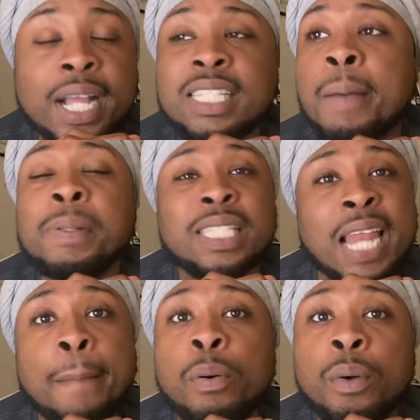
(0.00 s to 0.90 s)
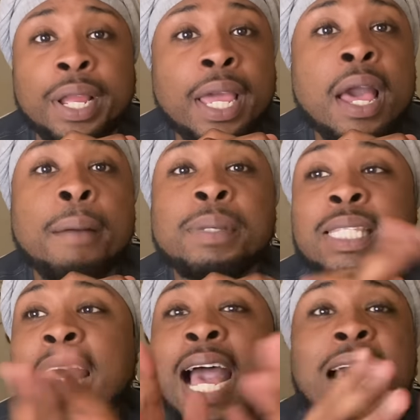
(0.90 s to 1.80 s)
Because up until that point,
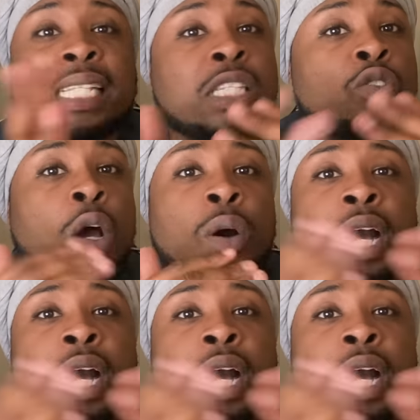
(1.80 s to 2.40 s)
besides, you know,